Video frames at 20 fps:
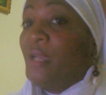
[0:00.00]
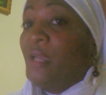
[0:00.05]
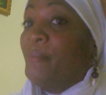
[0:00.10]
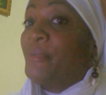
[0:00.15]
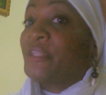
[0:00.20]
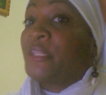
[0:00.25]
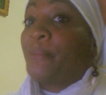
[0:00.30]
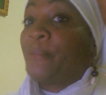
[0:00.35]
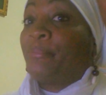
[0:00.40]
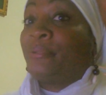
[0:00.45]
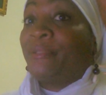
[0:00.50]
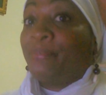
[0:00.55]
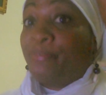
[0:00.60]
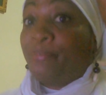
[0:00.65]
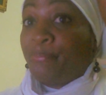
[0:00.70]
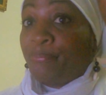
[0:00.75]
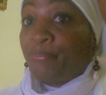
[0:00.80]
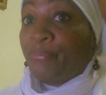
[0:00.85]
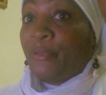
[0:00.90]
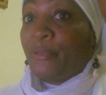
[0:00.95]
But the
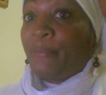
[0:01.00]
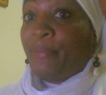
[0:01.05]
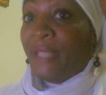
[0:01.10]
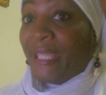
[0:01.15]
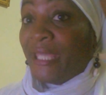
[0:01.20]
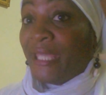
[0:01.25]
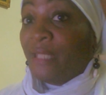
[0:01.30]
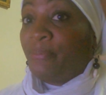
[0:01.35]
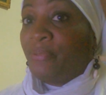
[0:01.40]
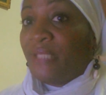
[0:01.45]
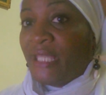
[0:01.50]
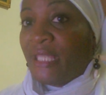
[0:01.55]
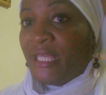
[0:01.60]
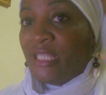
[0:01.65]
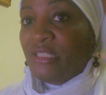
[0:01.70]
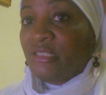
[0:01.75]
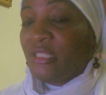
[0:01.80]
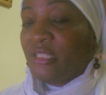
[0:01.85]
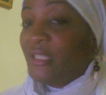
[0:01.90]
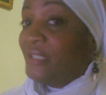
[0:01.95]
prepared
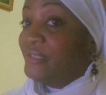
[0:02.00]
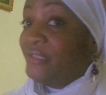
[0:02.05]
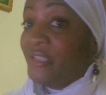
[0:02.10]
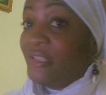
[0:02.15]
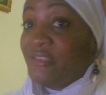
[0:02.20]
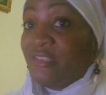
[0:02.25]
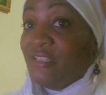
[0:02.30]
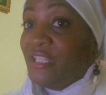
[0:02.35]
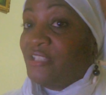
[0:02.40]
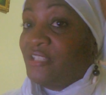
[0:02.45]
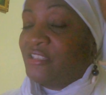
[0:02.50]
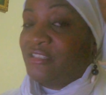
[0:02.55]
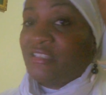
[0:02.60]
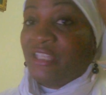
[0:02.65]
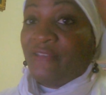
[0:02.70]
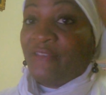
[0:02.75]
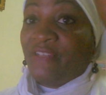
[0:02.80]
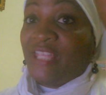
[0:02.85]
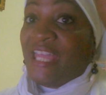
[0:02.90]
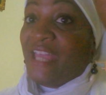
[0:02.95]
place doesn't
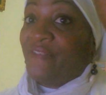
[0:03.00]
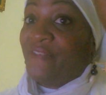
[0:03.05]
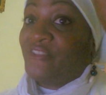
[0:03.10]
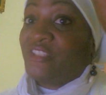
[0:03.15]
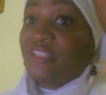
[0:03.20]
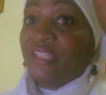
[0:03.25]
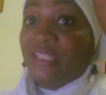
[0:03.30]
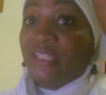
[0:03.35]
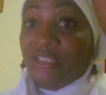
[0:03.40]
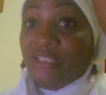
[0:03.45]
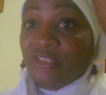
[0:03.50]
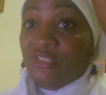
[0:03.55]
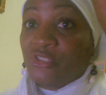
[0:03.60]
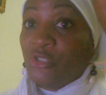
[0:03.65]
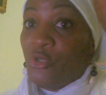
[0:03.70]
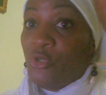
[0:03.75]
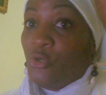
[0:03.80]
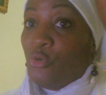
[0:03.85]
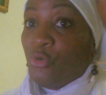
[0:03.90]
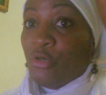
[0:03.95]
necessarily have tents
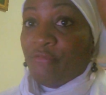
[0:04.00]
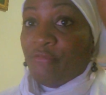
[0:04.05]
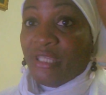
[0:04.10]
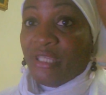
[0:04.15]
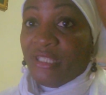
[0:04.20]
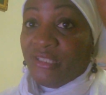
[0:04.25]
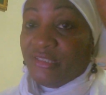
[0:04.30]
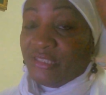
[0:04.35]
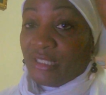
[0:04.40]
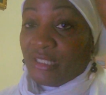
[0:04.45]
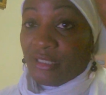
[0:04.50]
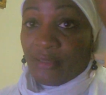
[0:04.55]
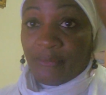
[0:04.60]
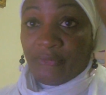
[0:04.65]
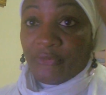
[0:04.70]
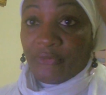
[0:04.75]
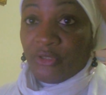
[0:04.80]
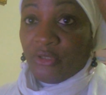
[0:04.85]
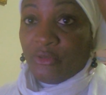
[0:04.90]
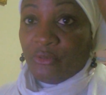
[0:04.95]
already set up
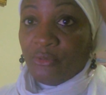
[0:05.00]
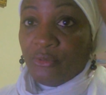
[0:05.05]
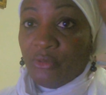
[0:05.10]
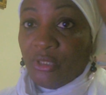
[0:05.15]
for you.